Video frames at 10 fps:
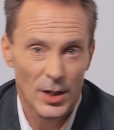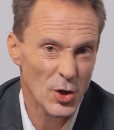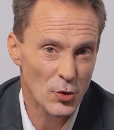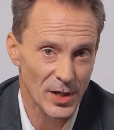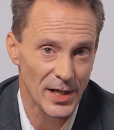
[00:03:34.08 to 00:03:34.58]

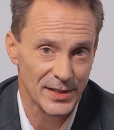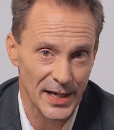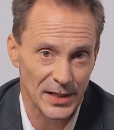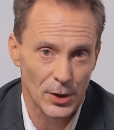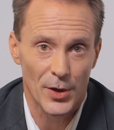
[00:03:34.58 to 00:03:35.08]
Usually it
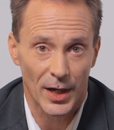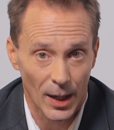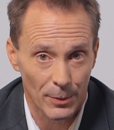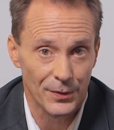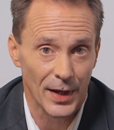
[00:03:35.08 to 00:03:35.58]
takes only a
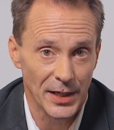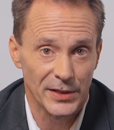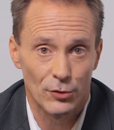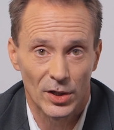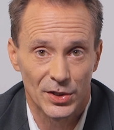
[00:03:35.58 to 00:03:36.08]
couple of days
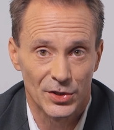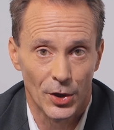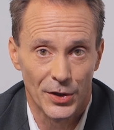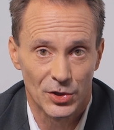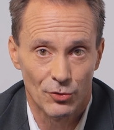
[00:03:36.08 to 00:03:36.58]
for us to
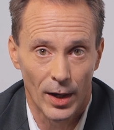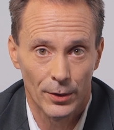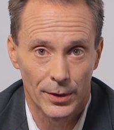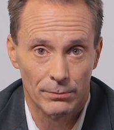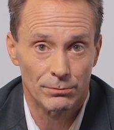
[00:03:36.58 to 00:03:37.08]
turn this
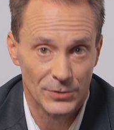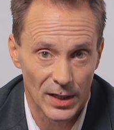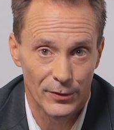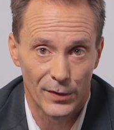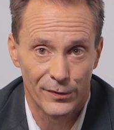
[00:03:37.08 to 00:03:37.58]
around and
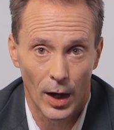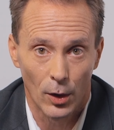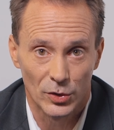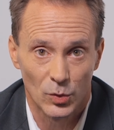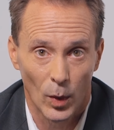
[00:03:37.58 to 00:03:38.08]
deliver the
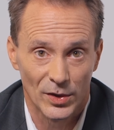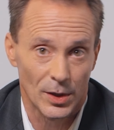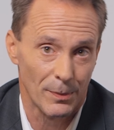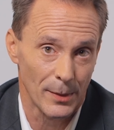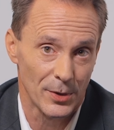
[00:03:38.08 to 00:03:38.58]
files once the
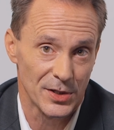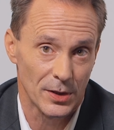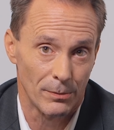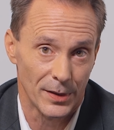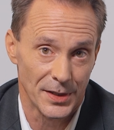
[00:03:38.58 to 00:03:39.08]
payment is
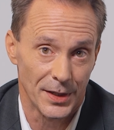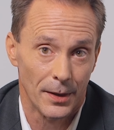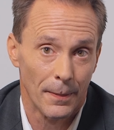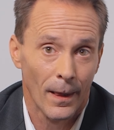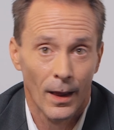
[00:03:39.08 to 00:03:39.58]
completed.
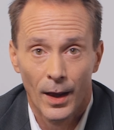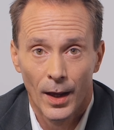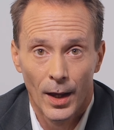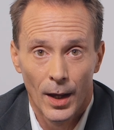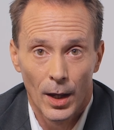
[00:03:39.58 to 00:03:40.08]

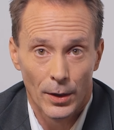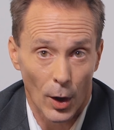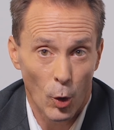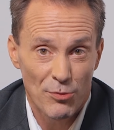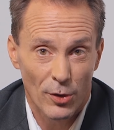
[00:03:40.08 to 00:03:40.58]
The
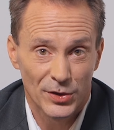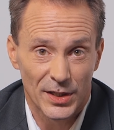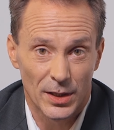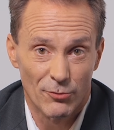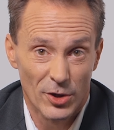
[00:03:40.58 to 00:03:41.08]
whole
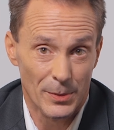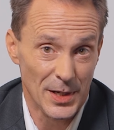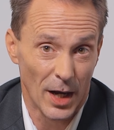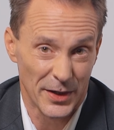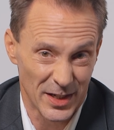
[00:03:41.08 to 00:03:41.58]
process can really be
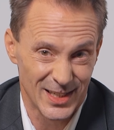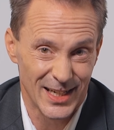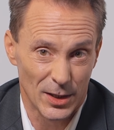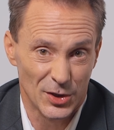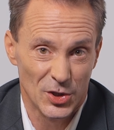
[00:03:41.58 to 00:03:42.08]
done in as
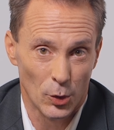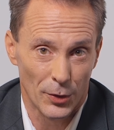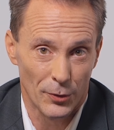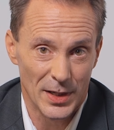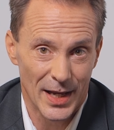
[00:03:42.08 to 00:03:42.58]
little as 2 or
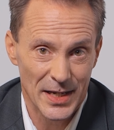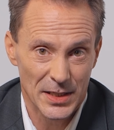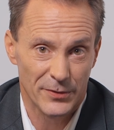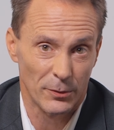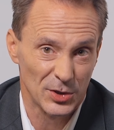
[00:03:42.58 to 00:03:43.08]
3
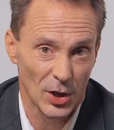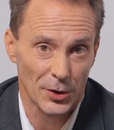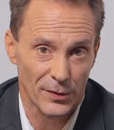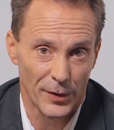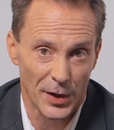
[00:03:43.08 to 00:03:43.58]
days from start
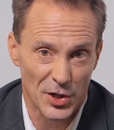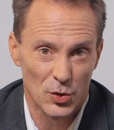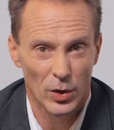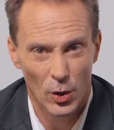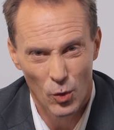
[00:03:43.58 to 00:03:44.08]
to finish,
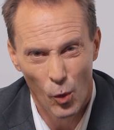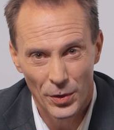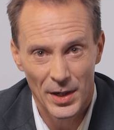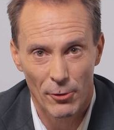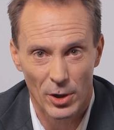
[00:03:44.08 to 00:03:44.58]
although
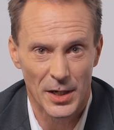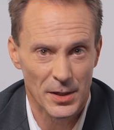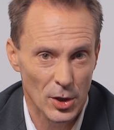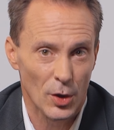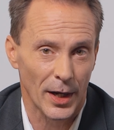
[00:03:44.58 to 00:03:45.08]
ordinarily
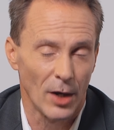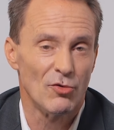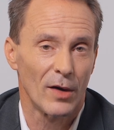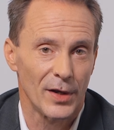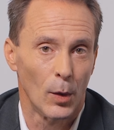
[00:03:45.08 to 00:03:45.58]
you're looking at
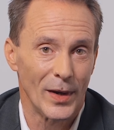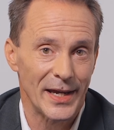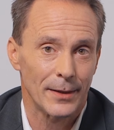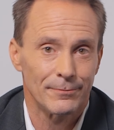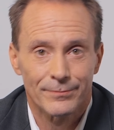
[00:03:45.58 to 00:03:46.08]
roughly a week.